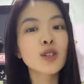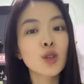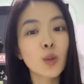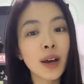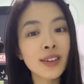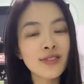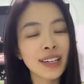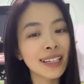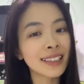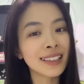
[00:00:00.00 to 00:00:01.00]
So
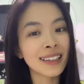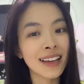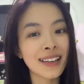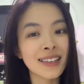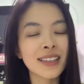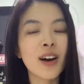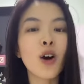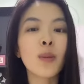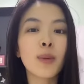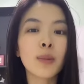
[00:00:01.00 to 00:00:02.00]
180 nuns,
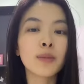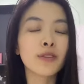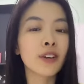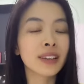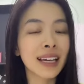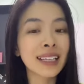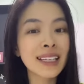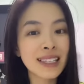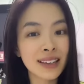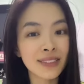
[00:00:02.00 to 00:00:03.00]
all born before
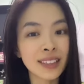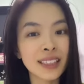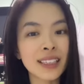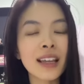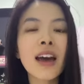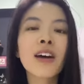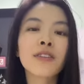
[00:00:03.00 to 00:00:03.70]
1917,